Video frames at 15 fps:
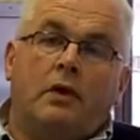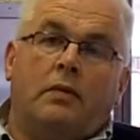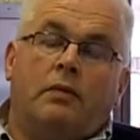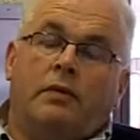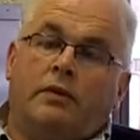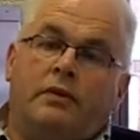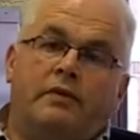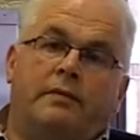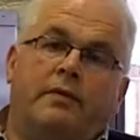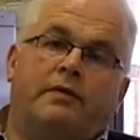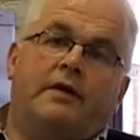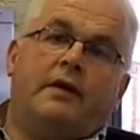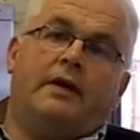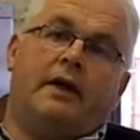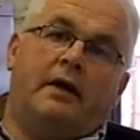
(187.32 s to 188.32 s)

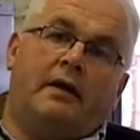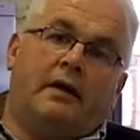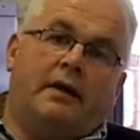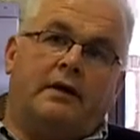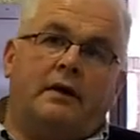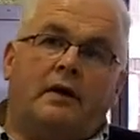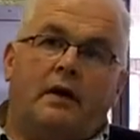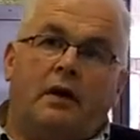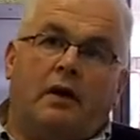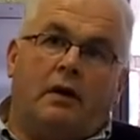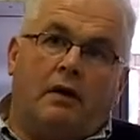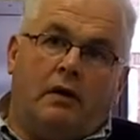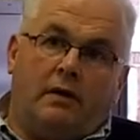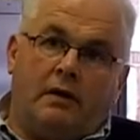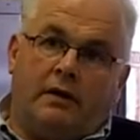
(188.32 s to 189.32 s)
100%, Caroline.
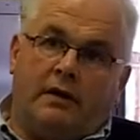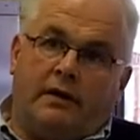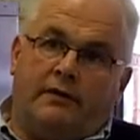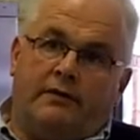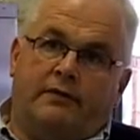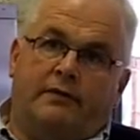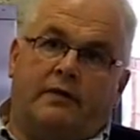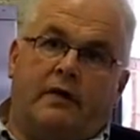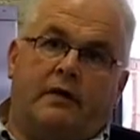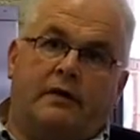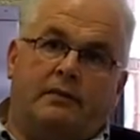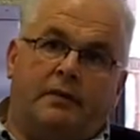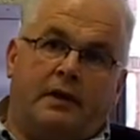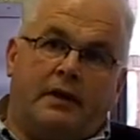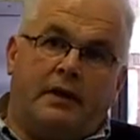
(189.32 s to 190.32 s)
All sessions are
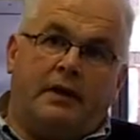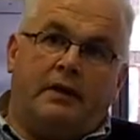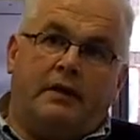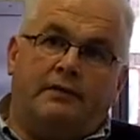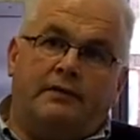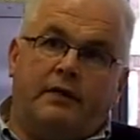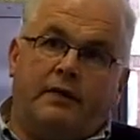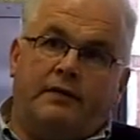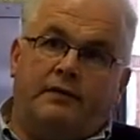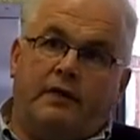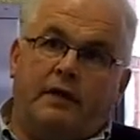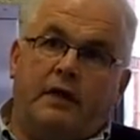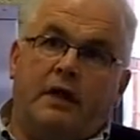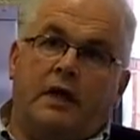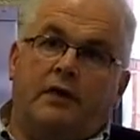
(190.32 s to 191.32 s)
completely confidential.
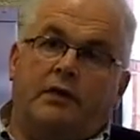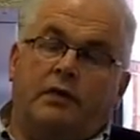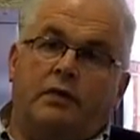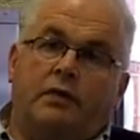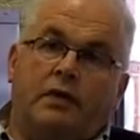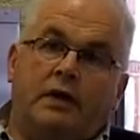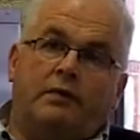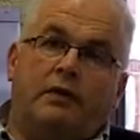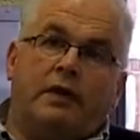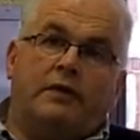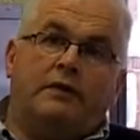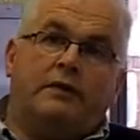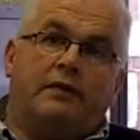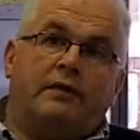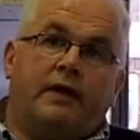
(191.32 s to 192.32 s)
The only
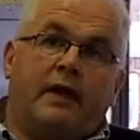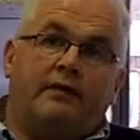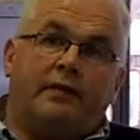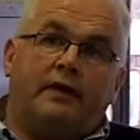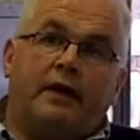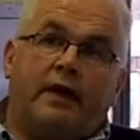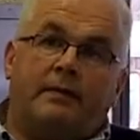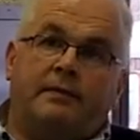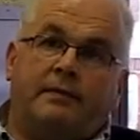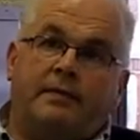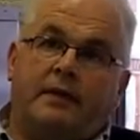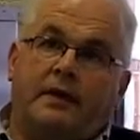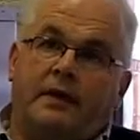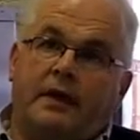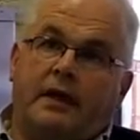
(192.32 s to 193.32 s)
record that's ever kept
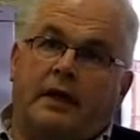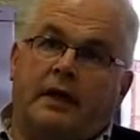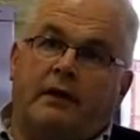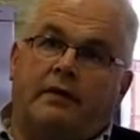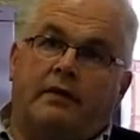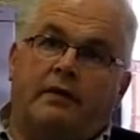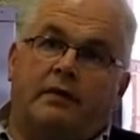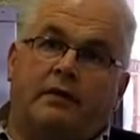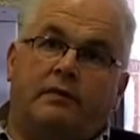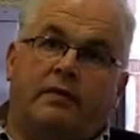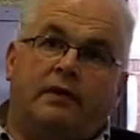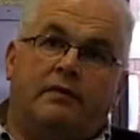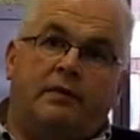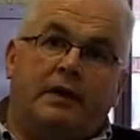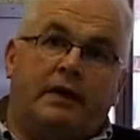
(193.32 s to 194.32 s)
in South and
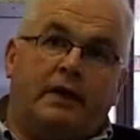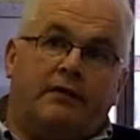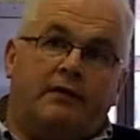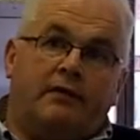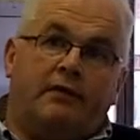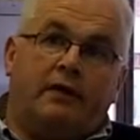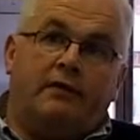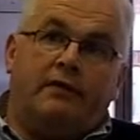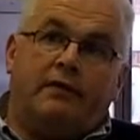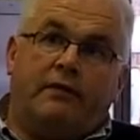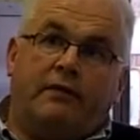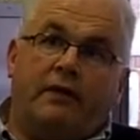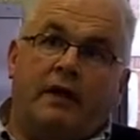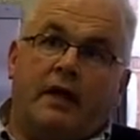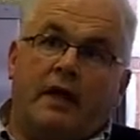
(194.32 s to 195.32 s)
West Mediation Services
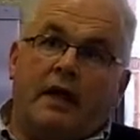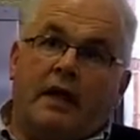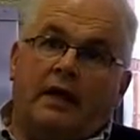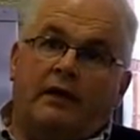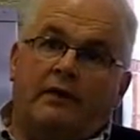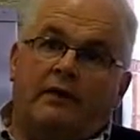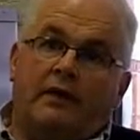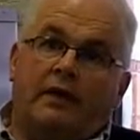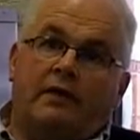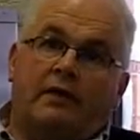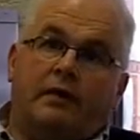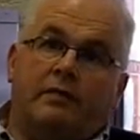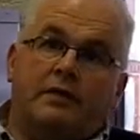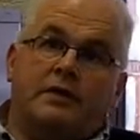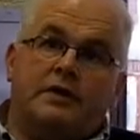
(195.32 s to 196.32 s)
is the
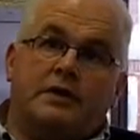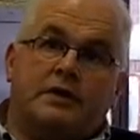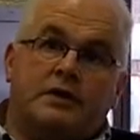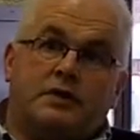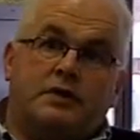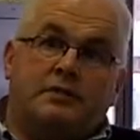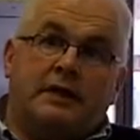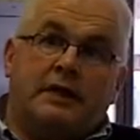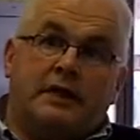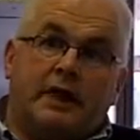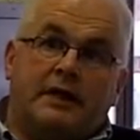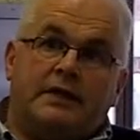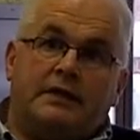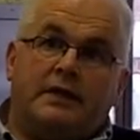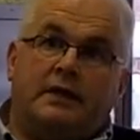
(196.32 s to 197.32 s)
agreement to
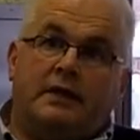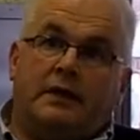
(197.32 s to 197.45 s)
mediate,